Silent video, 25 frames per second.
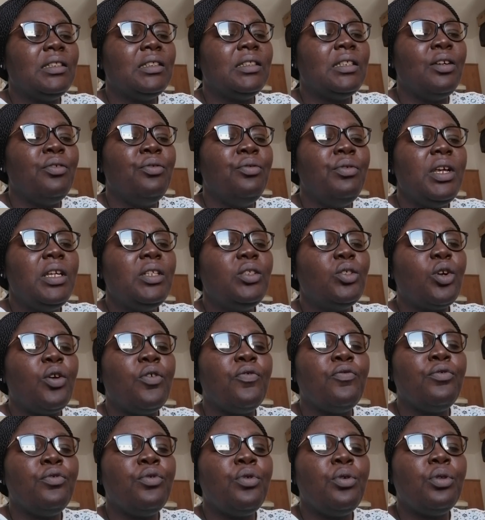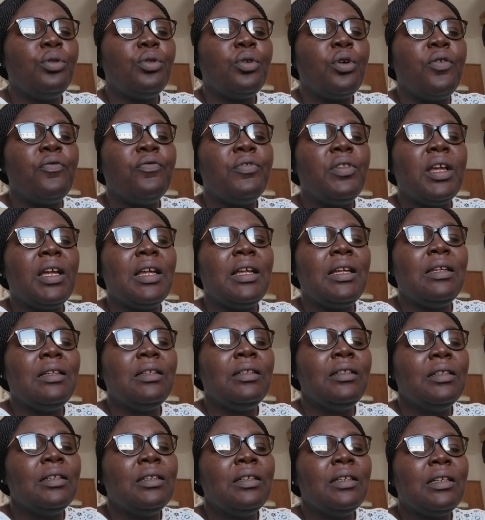the rate of growth of the
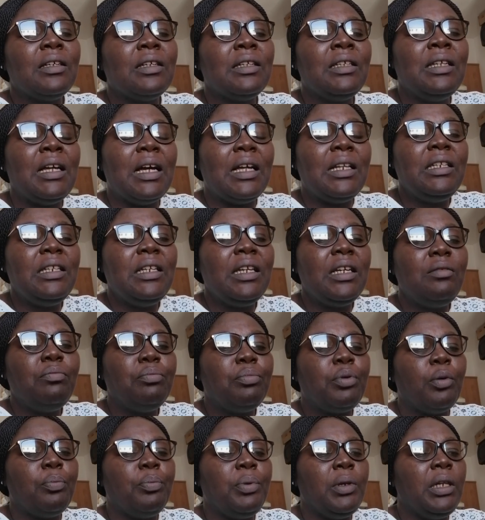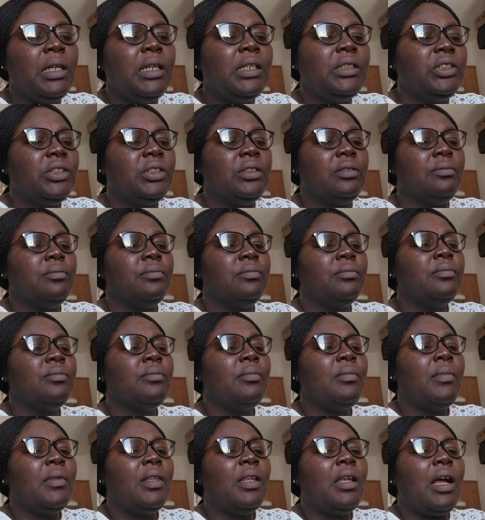Ghanaian population.
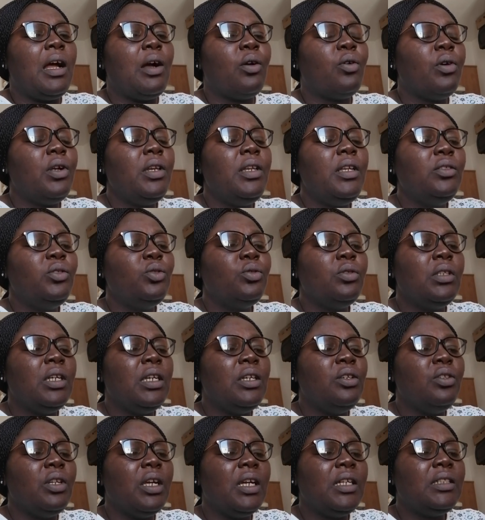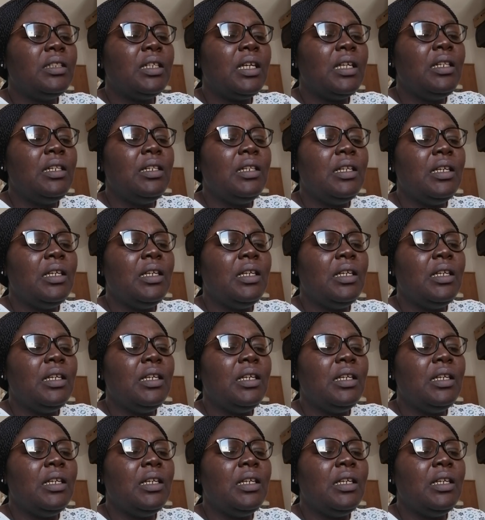According to the United